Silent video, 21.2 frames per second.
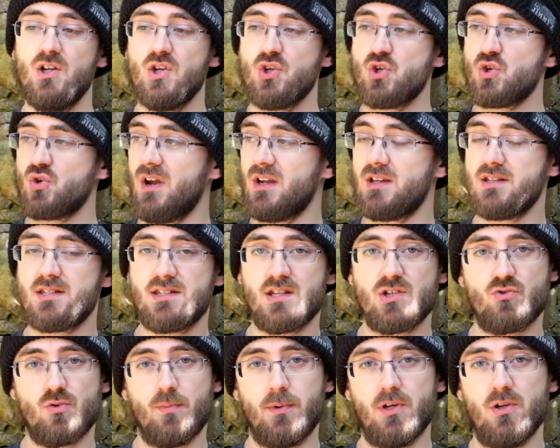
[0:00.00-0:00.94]
Tracker's
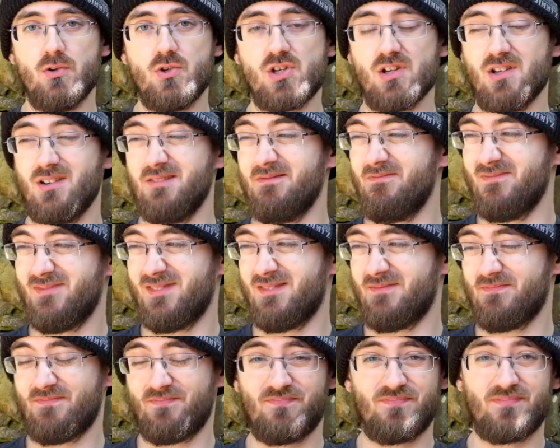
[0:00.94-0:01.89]
distribution
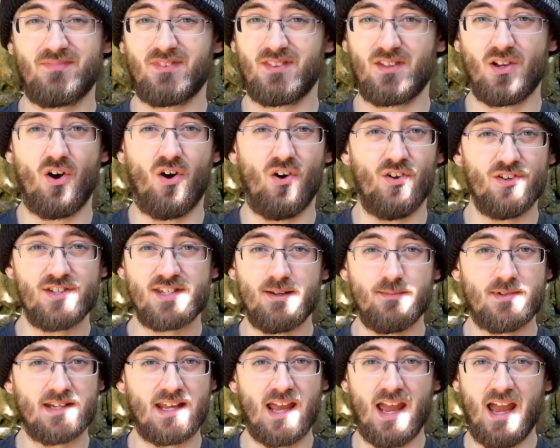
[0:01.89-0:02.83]
can't
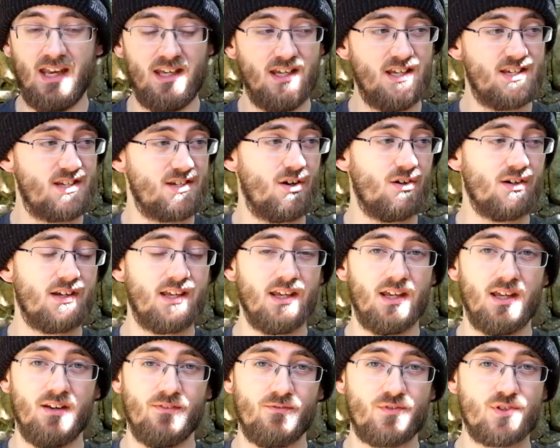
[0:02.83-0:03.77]
seem to get any stock
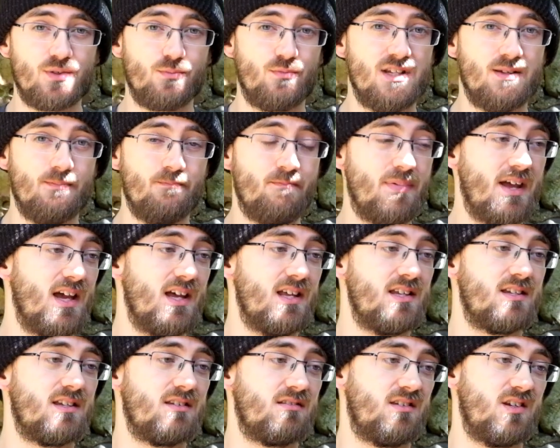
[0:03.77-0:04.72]
in, and for some reason
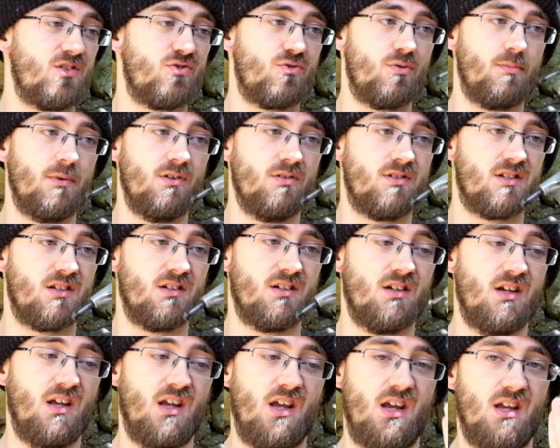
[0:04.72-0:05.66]
Bear's
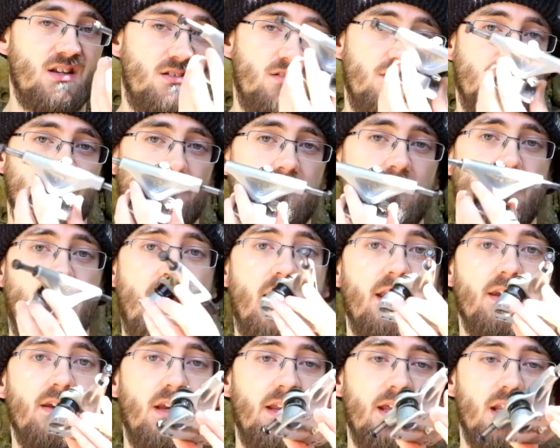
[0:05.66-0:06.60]
distributor isn't
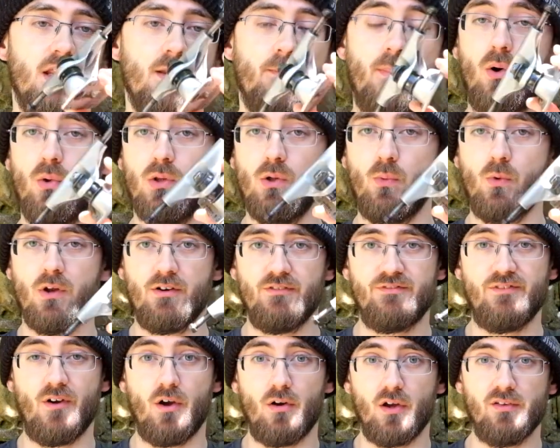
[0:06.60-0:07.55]
handling the Polar
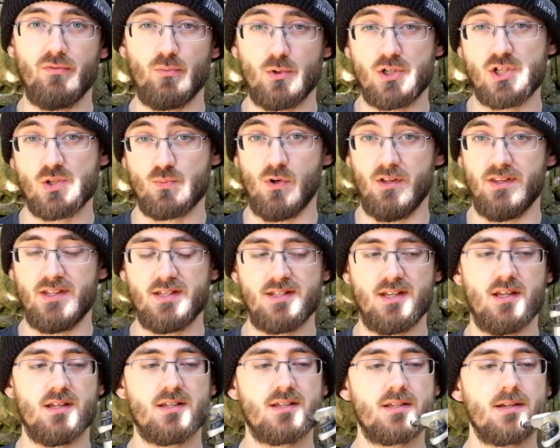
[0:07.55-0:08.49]
105, which is what this
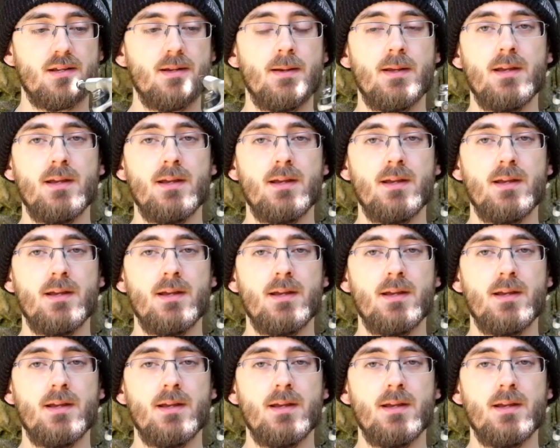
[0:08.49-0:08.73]
is.